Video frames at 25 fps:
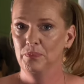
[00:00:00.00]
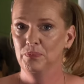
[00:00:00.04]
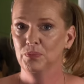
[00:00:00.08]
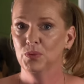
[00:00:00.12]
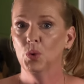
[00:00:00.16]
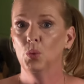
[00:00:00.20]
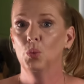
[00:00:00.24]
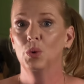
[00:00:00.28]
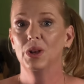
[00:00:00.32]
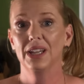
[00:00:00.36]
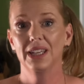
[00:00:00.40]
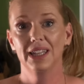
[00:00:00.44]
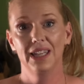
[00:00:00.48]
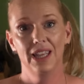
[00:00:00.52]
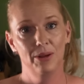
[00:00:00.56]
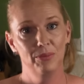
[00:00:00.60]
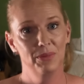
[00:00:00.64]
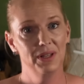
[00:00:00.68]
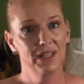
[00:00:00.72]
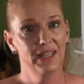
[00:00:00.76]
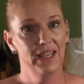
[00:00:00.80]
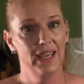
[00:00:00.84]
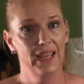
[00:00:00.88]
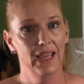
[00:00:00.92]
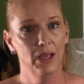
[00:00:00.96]
When it came to
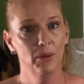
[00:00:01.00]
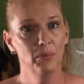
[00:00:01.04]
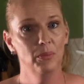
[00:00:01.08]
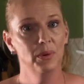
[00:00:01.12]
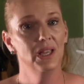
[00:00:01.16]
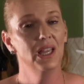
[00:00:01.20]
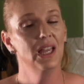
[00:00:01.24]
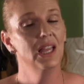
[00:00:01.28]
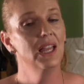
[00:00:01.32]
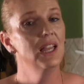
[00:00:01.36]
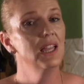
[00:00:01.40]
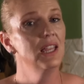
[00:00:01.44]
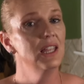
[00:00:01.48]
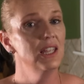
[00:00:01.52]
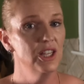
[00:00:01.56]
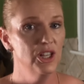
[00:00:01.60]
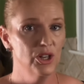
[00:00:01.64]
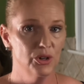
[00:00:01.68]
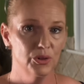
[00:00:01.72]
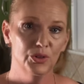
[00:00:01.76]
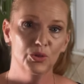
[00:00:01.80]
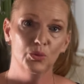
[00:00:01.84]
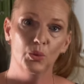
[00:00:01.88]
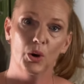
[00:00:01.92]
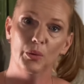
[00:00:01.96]
camp, here
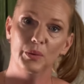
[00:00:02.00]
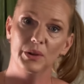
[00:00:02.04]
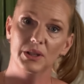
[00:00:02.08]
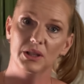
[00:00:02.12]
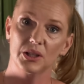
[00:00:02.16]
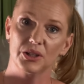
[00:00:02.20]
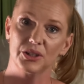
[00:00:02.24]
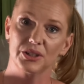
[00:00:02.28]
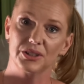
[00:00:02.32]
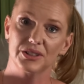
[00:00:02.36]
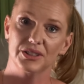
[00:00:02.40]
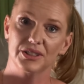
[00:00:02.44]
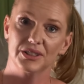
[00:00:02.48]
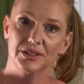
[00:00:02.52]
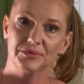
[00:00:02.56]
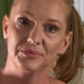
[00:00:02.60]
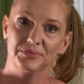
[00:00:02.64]
is what we learned.